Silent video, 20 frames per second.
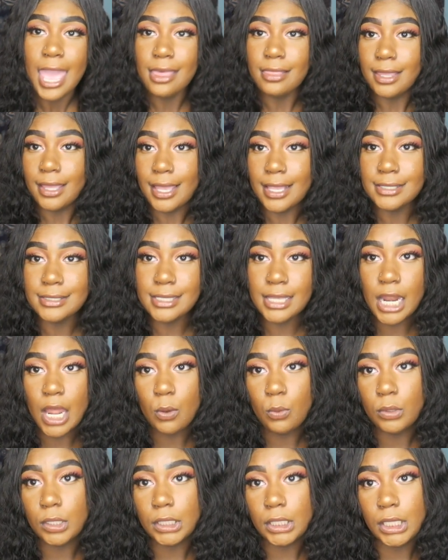And like I said,
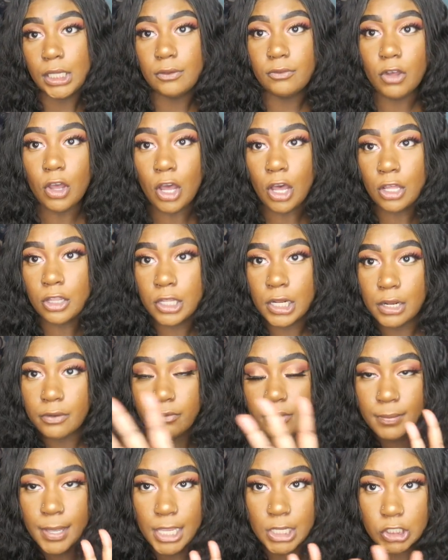I will leave all their
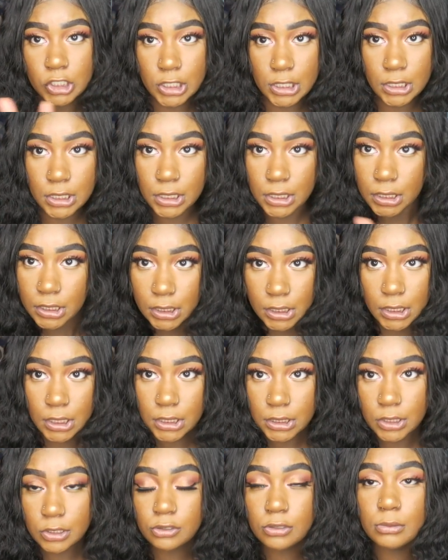information,
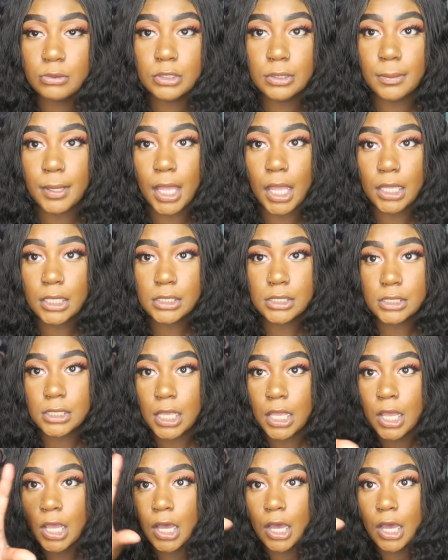description box,